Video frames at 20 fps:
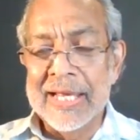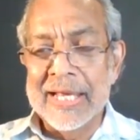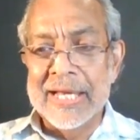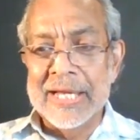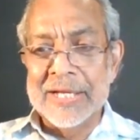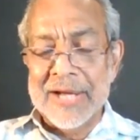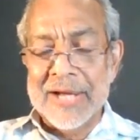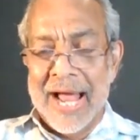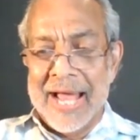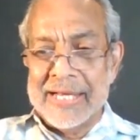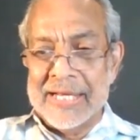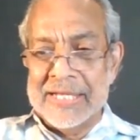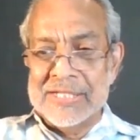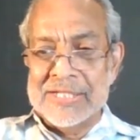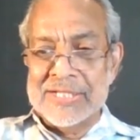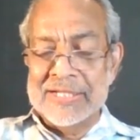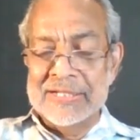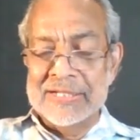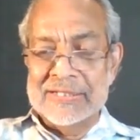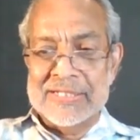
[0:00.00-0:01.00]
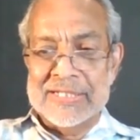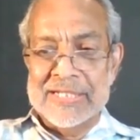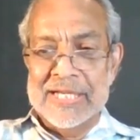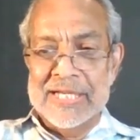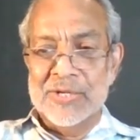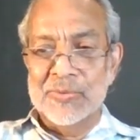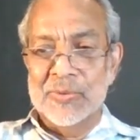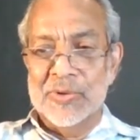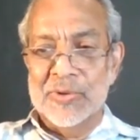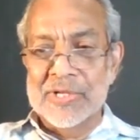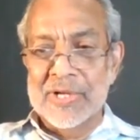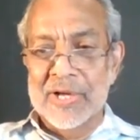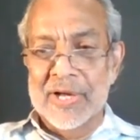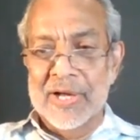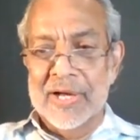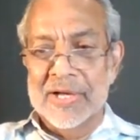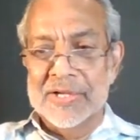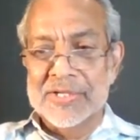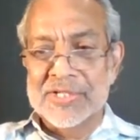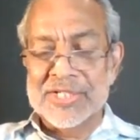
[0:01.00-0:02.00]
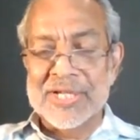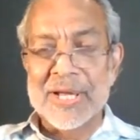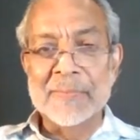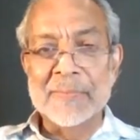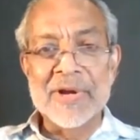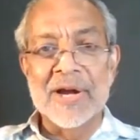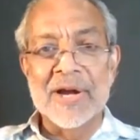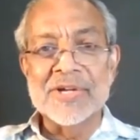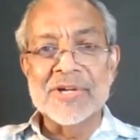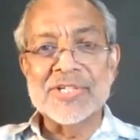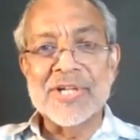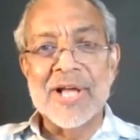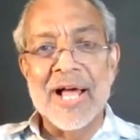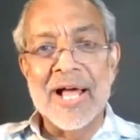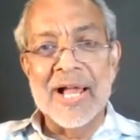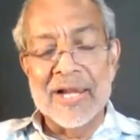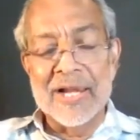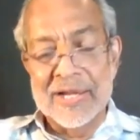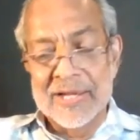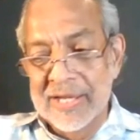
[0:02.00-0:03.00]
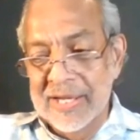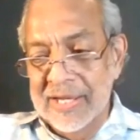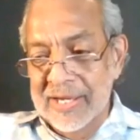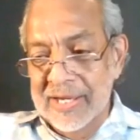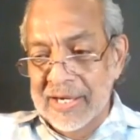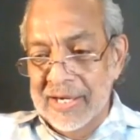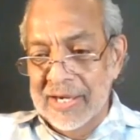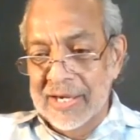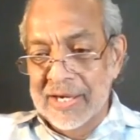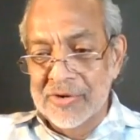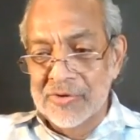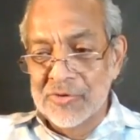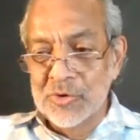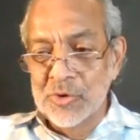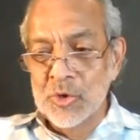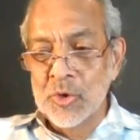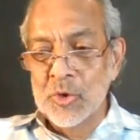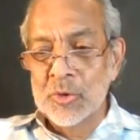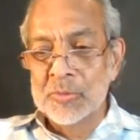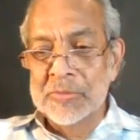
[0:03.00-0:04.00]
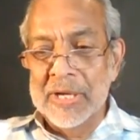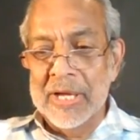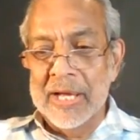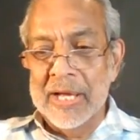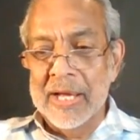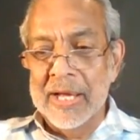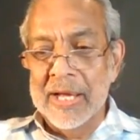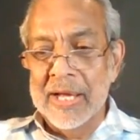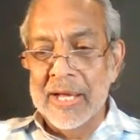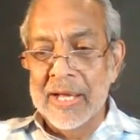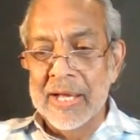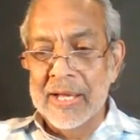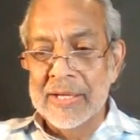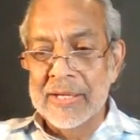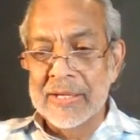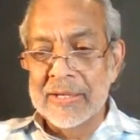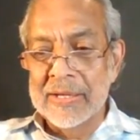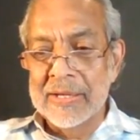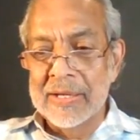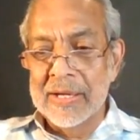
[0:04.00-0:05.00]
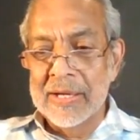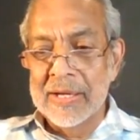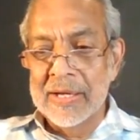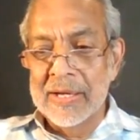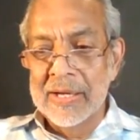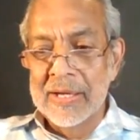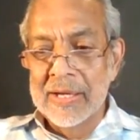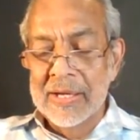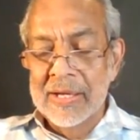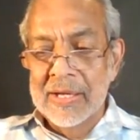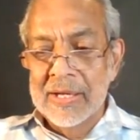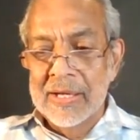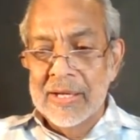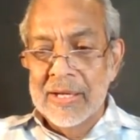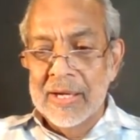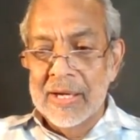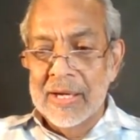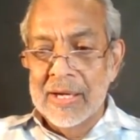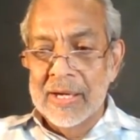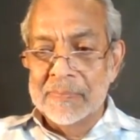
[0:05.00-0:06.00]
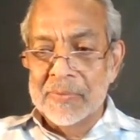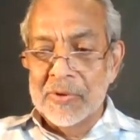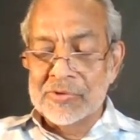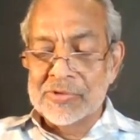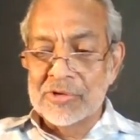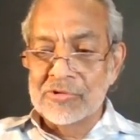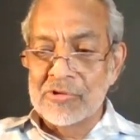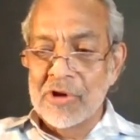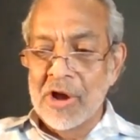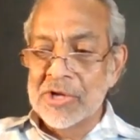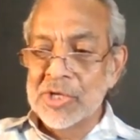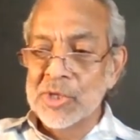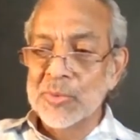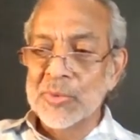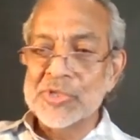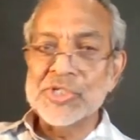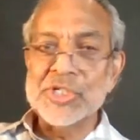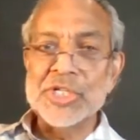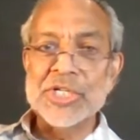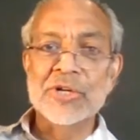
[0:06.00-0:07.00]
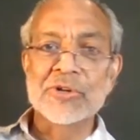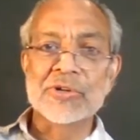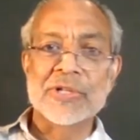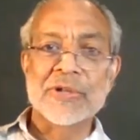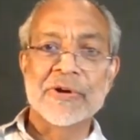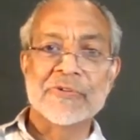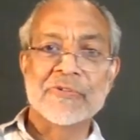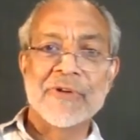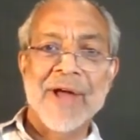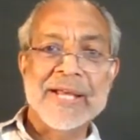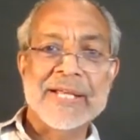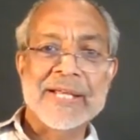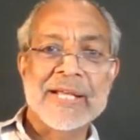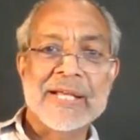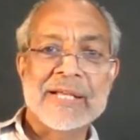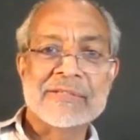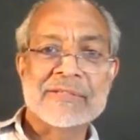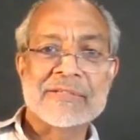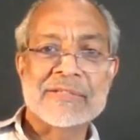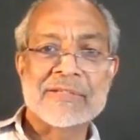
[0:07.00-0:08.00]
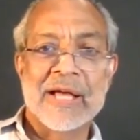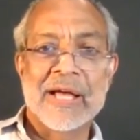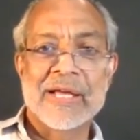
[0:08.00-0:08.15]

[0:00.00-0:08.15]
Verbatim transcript: it I can still see it was a seminar style uh, room, and uh, uh, Apostle Ron, you were sitting on the right hand